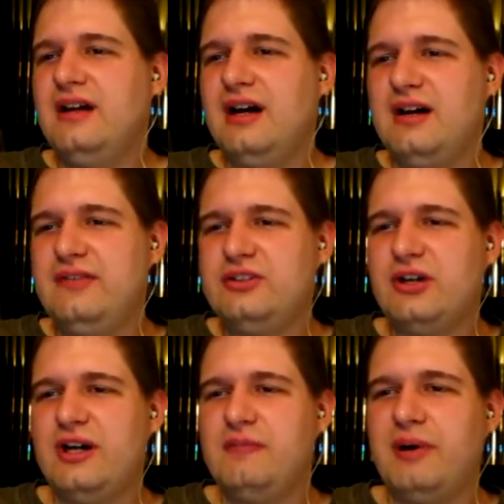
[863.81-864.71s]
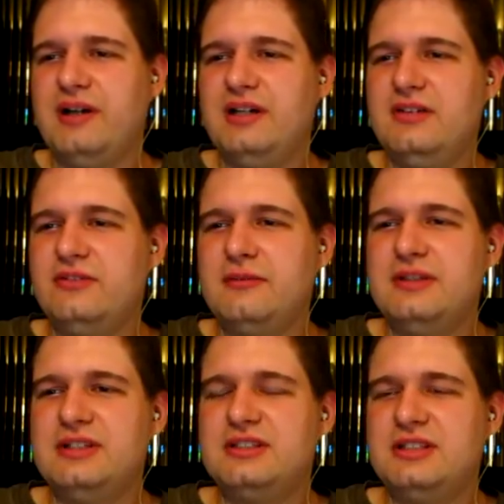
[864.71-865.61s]
Uh, if you try and put it in from a
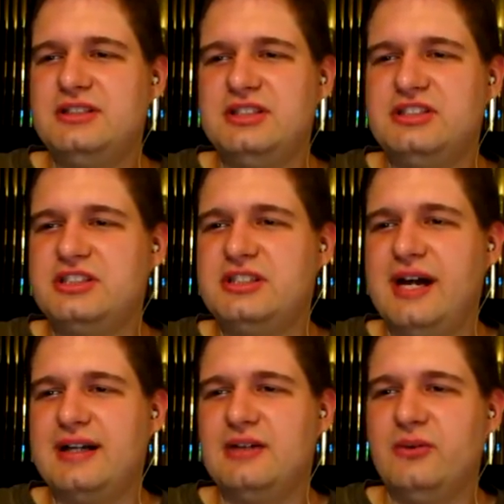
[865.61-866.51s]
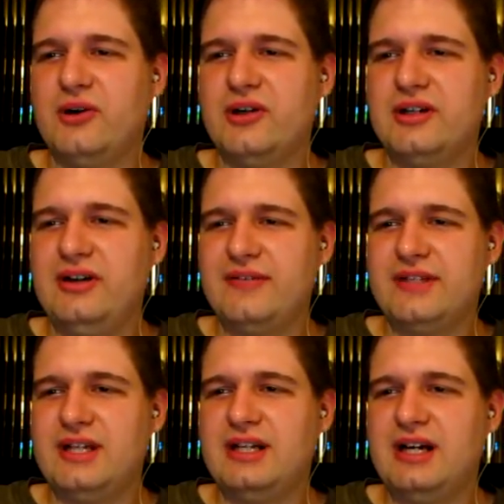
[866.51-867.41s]
distance, it's just not gonna work. You have
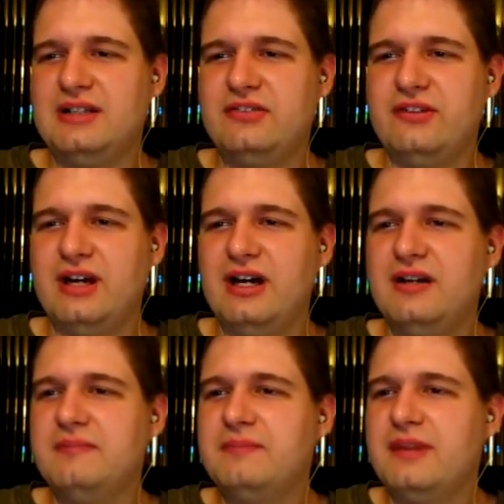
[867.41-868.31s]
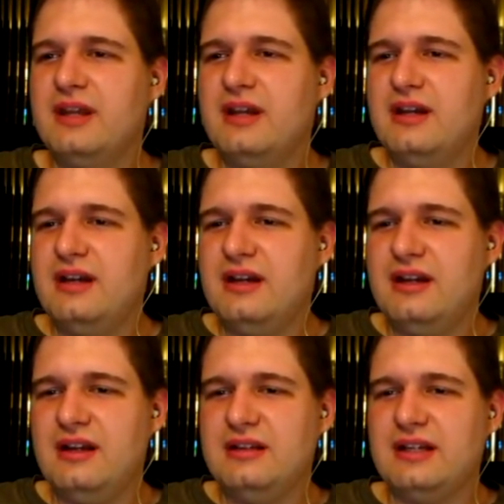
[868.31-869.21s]
to get it on the fly.
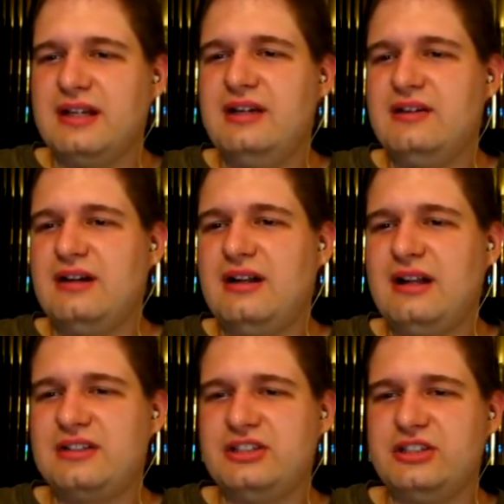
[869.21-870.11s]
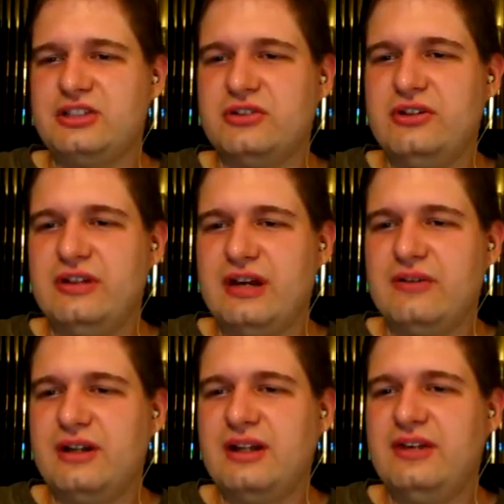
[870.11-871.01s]
like, here, I'll actually show you that.
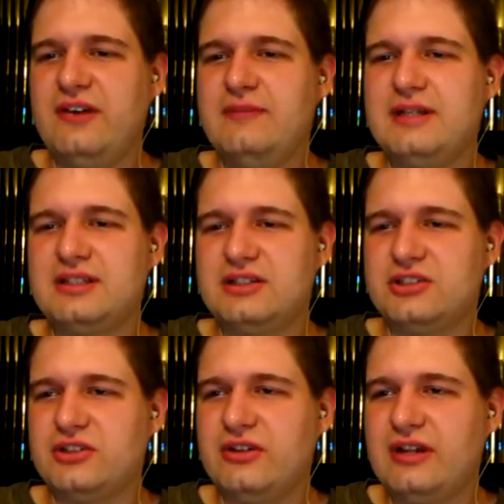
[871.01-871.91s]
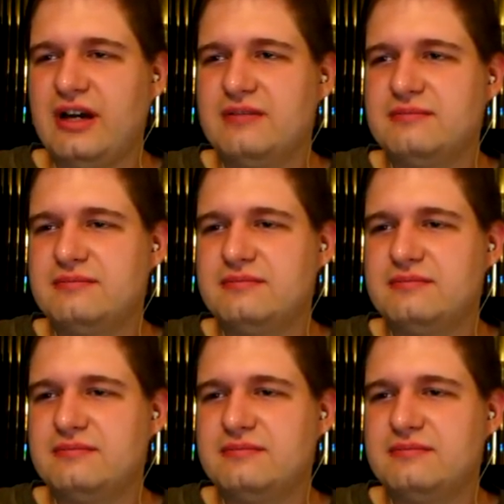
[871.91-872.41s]
Well, if I miss, I'll show you that.